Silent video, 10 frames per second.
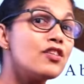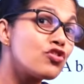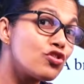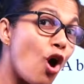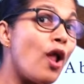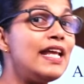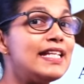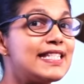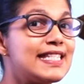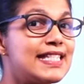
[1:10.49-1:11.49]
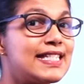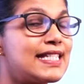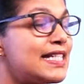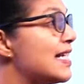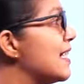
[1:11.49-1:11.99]
solids.
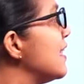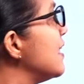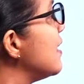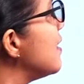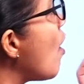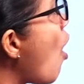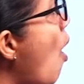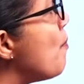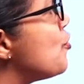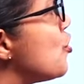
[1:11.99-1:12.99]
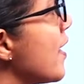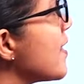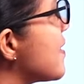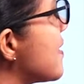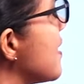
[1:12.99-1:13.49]

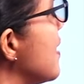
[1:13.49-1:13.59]
Objects